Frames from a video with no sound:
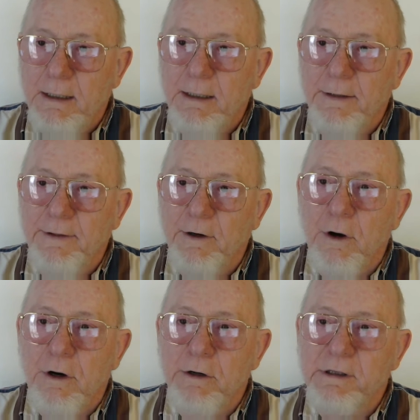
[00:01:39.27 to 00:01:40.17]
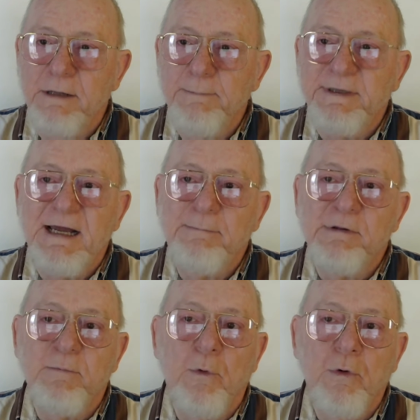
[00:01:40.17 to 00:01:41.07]
there are
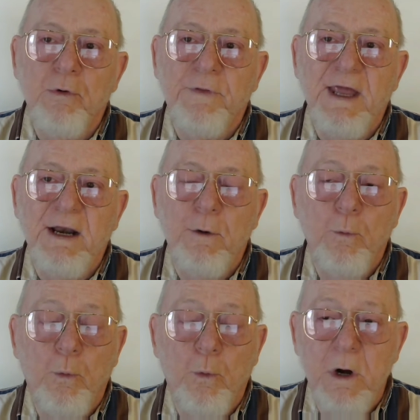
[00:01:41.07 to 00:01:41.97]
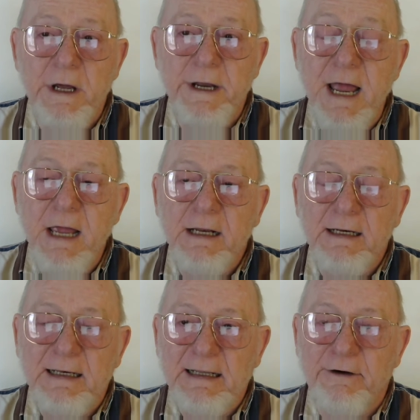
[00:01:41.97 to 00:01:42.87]
sometimes more than one
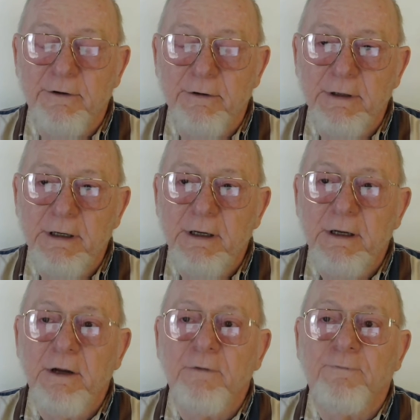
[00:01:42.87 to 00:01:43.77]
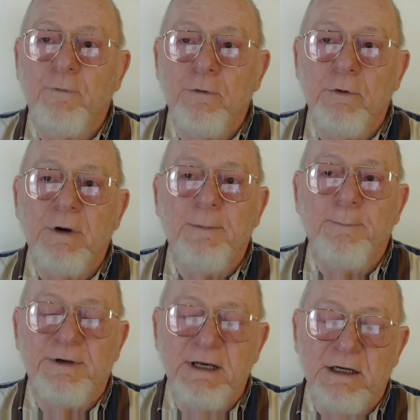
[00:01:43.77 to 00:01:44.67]
letter for a
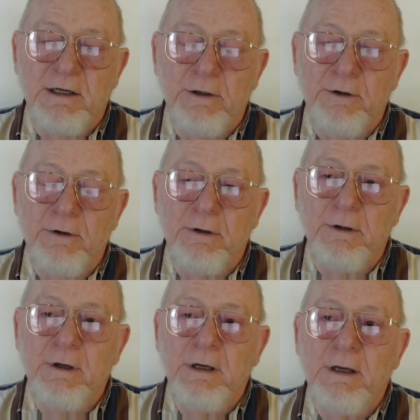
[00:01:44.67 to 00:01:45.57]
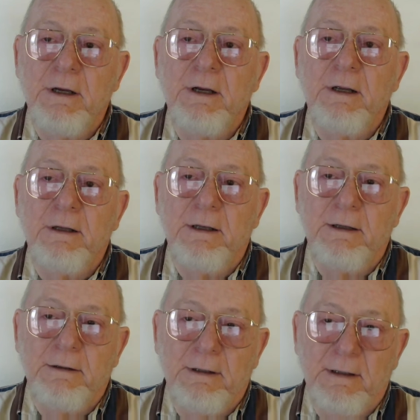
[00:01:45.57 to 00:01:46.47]
particular
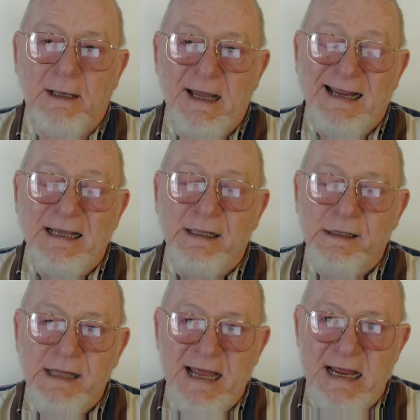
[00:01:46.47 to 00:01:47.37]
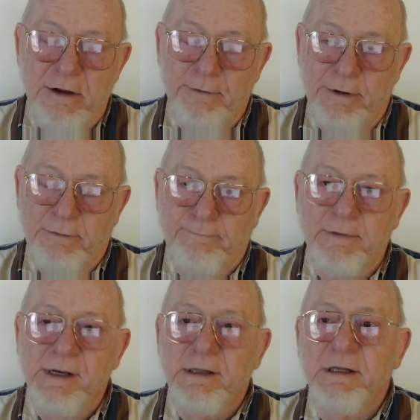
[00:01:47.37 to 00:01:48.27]
like sound. For
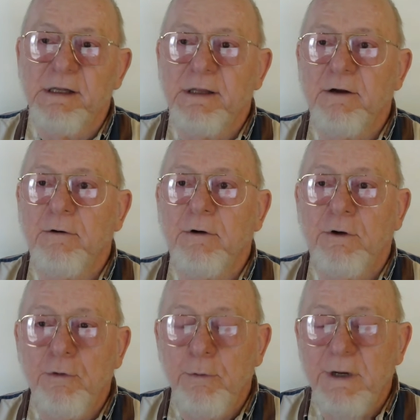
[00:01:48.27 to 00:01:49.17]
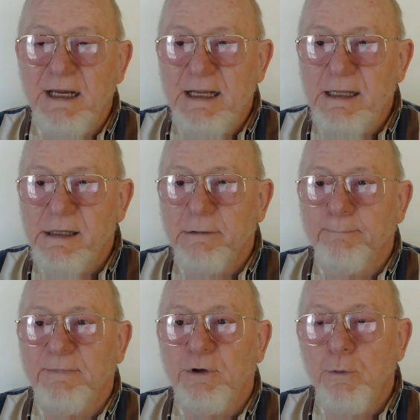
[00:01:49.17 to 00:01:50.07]
instance, there are 2 E's,
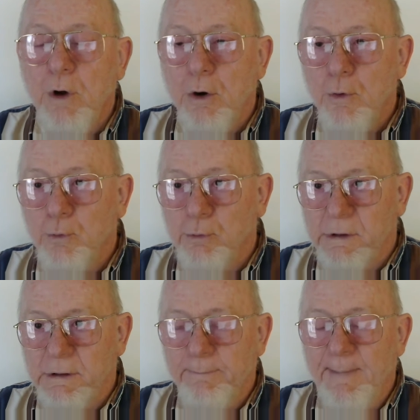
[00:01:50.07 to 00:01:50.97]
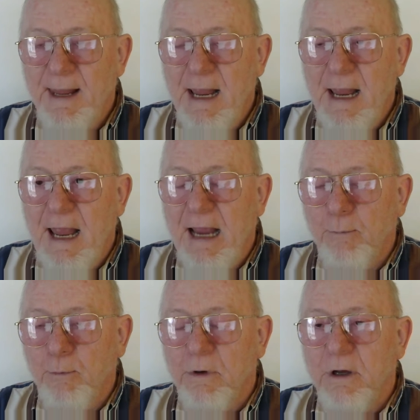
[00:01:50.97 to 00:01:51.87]
2 O's, and
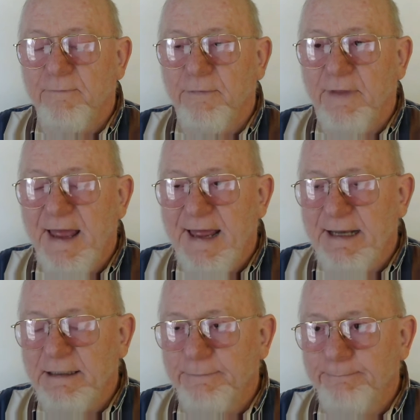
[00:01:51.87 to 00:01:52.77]
we'll cover that.